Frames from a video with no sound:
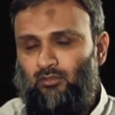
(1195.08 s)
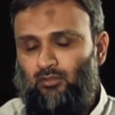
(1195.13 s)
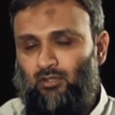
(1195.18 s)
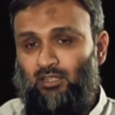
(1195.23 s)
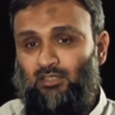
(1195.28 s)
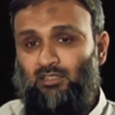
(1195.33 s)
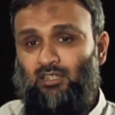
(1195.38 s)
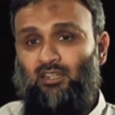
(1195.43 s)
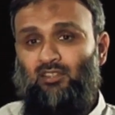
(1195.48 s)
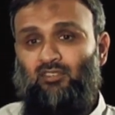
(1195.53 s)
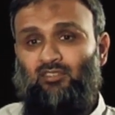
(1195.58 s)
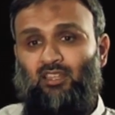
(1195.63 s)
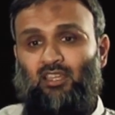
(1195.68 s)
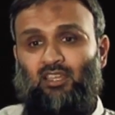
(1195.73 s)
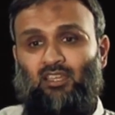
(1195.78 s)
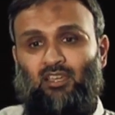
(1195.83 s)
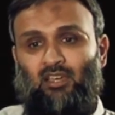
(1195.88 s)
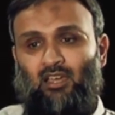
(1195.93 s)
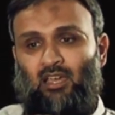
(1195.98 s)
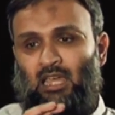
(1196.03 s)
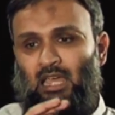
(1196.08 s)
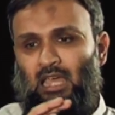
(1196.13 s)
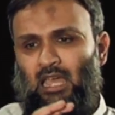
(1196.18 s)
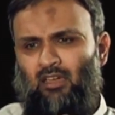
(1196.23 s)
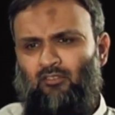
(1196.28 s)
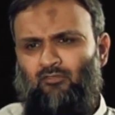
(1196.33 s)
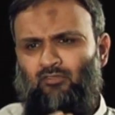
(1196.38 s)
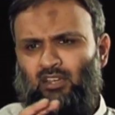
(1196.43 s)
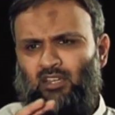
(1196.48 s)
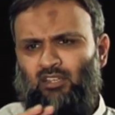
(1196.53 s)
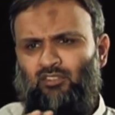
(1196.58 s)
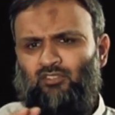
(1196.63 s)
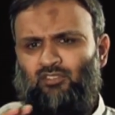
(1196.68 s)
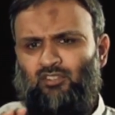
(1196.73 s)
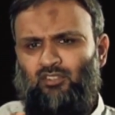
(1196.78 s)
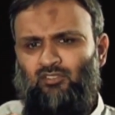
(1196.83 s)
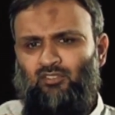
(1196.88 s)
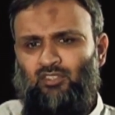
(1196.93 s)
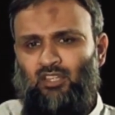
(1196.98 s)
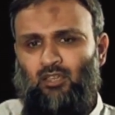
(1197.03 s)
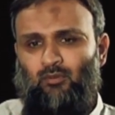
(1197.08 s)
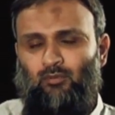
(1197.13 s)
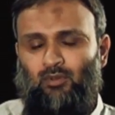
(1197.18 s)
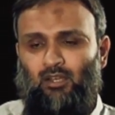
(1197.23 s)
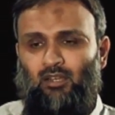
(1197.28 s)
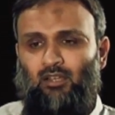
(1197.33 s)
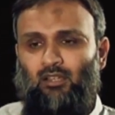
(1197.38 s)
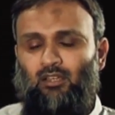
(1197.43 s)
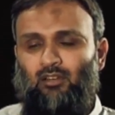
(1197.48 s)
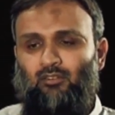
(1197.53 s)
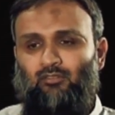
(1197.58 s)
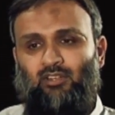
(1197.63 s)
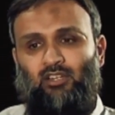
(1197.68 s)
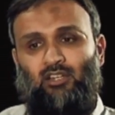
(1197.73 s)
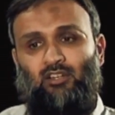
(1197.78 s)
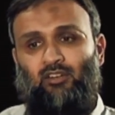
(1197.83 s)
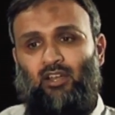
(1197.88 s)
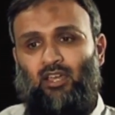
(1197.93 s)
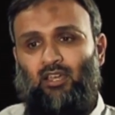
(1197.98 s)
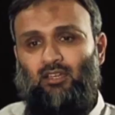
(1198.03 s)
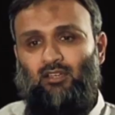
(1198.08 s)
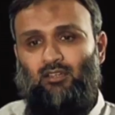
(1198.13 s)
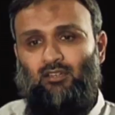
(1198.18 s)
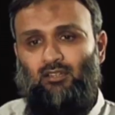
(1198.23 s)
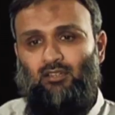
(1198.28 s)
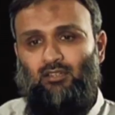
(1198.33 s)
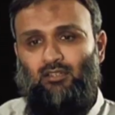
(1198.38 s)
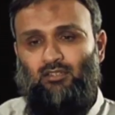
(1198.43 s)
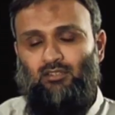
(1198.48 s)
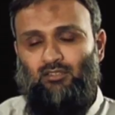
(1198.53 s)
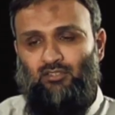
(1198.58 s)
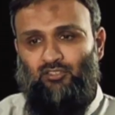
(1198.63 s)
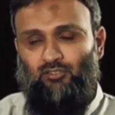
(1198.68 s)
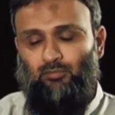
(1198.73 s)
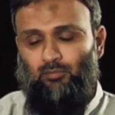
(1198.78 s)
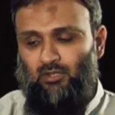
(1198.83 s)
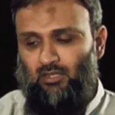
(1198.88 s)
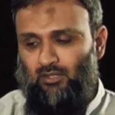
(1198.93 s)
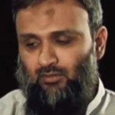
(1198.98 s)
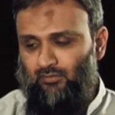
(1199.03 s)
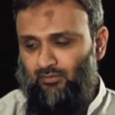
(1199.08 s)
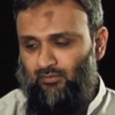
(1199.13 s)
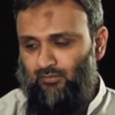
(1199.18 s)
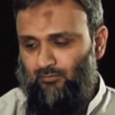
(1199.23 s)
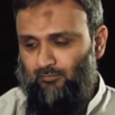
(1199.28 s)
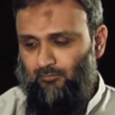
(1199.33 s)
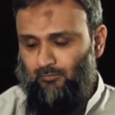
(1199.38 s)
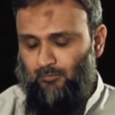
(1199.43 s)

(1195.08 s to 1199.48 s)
So Allah Ta'ala is saying at every instance they will regret disbelief.